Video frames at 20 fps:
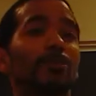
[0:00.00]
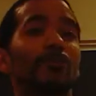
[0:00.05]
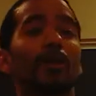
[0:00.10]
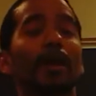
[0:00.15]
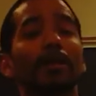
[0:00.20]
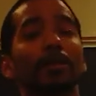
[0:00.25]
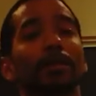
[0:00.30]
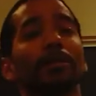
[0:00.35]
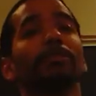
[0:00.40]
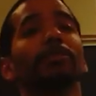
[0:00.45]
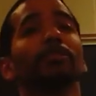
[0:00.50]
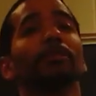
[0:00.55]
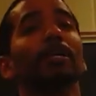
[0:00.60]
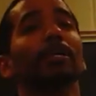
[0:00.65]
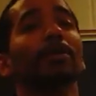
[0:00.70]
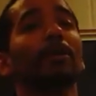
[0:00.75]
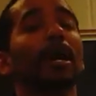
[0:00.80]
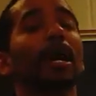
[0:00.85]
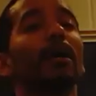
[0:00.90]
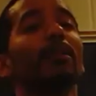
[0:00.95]
threaten us
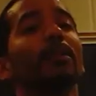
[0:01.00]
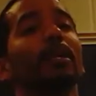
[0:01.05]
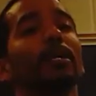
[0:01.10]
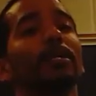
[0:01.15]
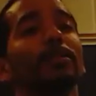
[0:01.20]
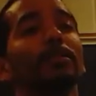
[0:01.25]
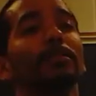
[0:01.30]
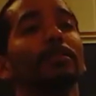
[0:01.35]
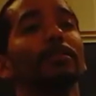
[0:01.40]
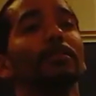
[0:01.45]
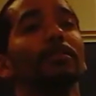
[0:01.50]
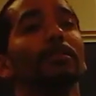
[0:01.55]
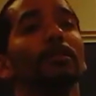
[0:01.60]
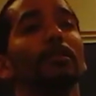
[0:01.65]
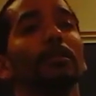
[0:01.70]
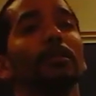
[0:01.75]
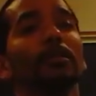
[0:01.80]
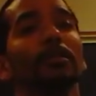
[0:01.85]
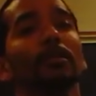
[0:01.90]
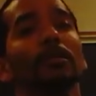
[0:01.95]
and our allies.
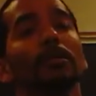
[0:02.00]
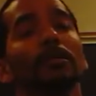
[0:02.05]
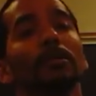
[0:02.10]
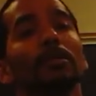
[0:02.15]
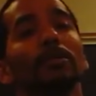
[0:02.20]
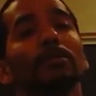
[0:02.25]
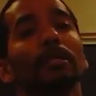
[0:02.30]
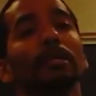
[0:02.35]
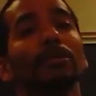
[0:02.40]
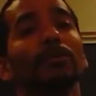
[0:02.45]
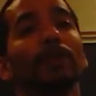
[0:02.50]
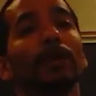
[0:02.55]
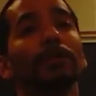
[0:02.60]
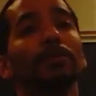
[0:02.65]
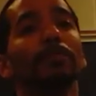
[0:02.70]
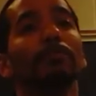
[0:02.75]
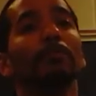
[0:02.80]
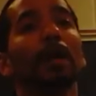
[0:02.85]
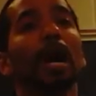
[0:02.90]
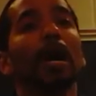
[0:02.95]
They
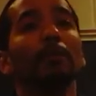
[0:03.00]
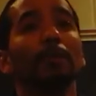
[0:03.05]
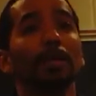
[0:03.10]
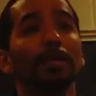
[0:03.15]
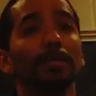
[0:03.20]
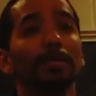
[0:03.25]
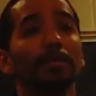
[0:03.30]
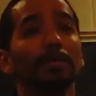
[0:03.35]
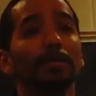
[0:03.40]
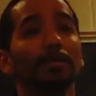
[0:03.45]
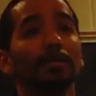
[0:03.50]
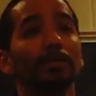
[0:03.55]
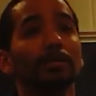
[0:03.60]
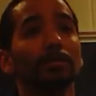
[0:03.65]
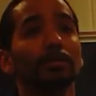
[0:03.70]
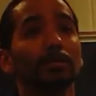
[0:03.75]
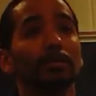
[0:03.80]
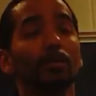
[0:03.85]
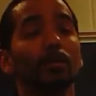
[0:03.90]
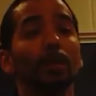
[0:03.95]
threaten to bomb us,
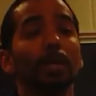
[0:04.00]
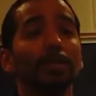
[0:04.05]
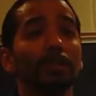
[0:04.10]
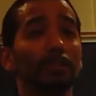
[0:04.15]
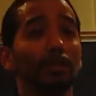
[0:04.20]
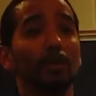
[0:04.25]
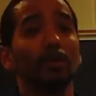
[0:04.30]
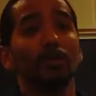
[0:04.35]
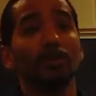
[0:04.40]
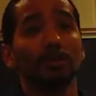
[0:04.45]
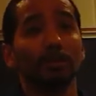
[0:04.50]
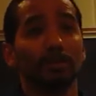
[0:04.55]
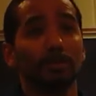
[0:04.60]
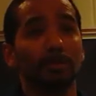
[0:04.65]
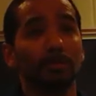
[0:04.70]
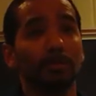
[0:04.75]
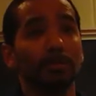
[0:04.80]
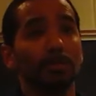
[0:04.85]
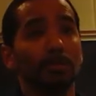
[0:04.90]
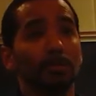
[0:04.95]
the West Coast.
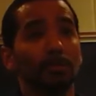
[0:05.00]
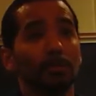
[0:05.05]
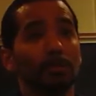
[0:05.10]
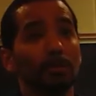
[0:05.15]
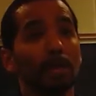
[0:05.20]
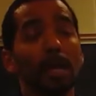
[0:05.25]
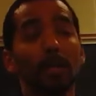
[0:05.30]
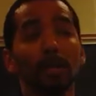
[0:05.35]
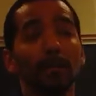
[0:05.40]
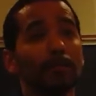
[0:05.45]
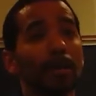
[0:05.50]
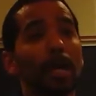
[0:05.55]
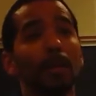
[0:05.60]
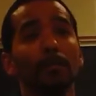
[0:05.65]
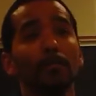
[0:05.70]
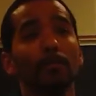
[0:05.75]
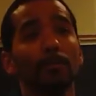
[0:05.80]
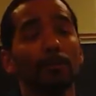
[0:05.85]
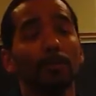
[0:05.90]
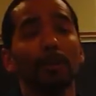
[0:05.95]
I love
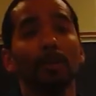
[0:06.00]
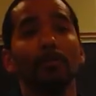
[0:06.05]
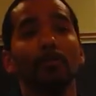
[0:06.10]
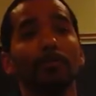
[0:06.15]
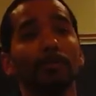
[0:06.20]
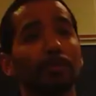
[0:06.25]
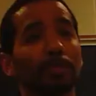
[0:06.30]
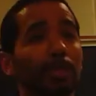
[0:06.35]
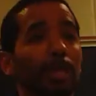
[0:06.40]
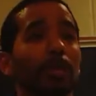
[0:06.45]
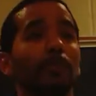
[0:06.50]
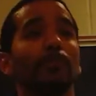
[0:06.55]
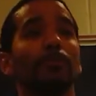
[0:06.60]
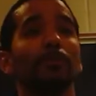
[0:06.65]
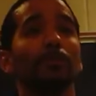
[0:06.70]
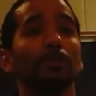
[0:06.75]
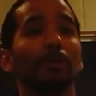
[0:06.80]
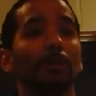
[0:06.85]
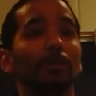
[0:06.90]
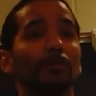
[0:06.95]
California, I always
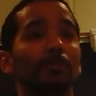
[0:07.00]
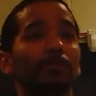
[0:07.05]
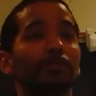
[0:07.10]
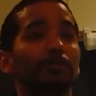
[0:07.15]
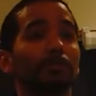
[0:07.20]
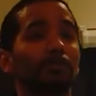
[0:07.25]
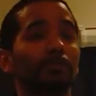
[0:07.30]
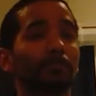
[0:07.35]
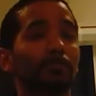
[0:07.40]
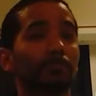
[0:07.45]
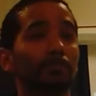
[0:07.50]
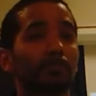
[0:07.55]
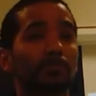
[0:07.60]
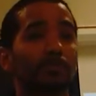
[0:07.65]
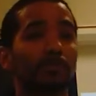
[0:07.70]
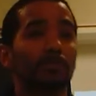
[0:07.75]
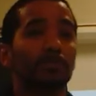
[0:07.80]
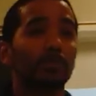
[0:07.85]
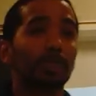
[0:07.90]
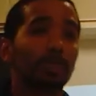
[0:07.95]
California go.
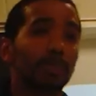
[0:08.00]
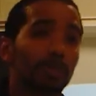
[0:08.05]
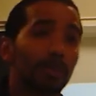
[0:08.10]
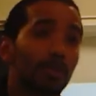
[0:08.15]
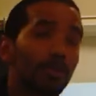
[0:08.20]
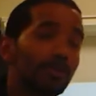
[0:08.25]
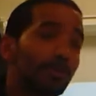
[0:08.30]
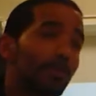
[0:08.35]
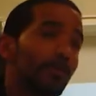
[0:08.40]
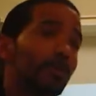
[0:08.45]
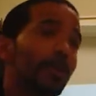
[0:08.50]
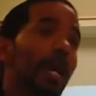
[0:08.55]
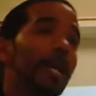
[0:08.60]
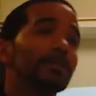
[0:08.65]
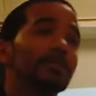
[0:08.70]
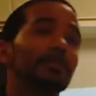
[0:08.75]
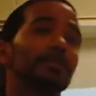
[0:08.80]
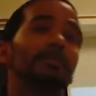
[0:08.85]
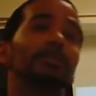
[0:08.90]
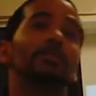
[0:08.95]
They also
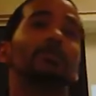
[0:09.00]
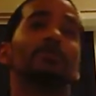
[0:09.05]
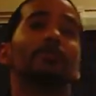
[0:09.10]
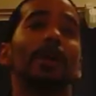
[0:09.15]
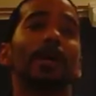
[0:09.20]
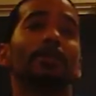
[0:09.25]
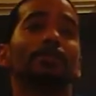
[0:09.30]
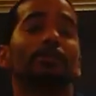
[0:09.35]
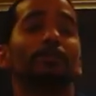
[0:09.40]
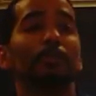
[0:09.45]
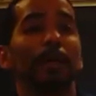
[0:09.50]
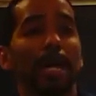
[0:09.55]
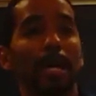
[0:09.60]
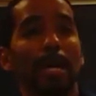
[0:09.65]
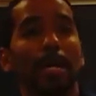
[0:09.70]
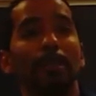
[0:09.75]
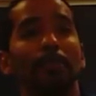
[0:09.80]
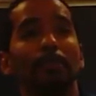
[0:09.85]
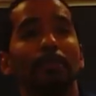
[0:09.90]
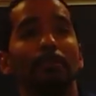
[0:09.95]
constantly threaten
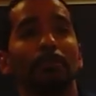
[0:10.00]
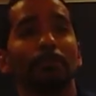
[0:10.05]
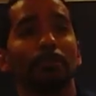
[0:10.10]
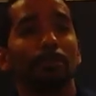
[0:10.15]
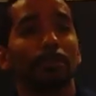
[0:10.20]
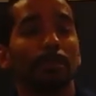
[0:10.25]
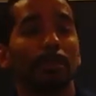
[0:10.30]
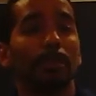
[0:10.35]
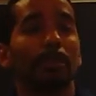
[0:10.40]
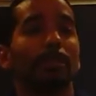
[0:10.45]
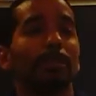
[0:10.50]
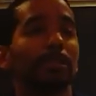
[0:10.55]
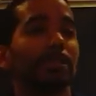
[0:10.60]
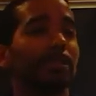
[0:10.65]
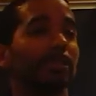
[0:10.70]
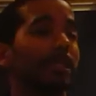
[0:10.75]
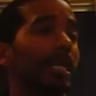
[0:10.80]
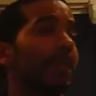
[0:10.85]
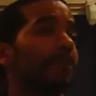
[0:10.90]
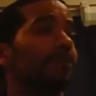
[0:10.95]
Japan,
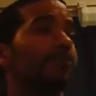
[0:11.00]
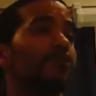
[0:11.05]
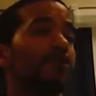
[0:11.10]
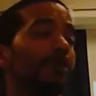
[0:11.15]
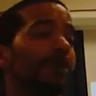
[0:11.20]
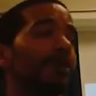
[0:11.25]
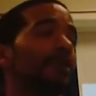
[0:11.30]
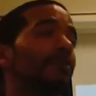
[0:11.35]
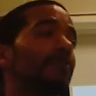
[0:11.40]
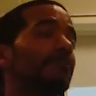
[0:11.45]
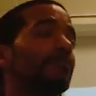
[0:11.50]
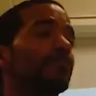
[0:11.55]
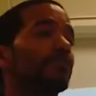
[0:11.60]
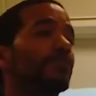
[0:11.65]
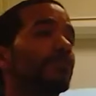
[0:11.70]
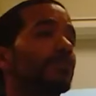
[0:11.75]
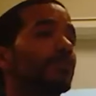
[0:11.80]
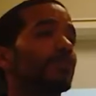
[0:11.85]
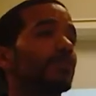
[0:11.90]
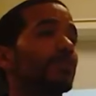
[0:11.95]
South Korea.
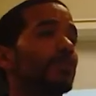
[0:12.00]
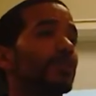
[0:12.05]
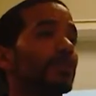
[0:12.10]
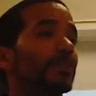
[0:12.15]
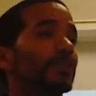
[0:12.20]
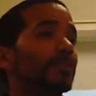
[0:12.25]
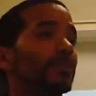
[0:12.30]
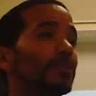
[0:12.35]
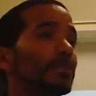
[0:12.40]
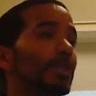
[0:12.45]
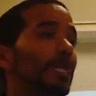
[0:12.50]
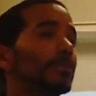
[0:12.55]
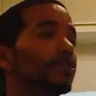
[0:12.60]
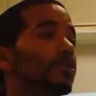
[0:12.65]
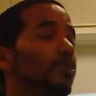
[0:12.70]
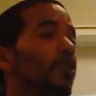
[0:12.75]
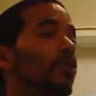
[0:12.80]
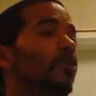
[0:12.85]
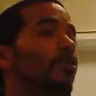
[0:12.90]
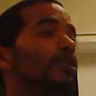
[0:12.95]
Not
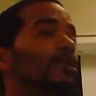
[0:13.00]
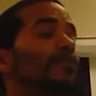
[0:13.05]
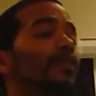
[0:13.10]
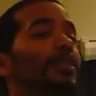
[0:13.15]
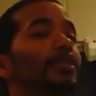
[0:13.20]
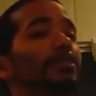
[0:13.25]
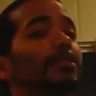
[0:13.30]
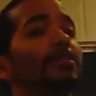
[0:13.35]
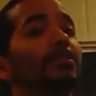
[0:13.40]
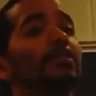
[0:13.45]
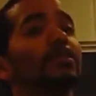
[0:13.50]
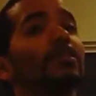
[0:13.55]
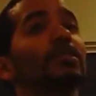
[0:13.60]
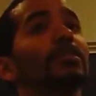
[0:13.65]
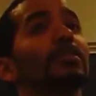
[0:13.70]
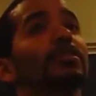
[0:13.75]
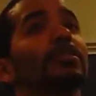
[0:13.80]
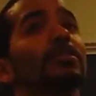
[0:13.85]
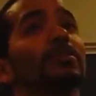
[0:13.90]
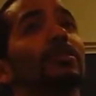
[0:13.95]
too long ago, they
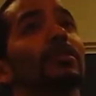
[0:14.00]
recently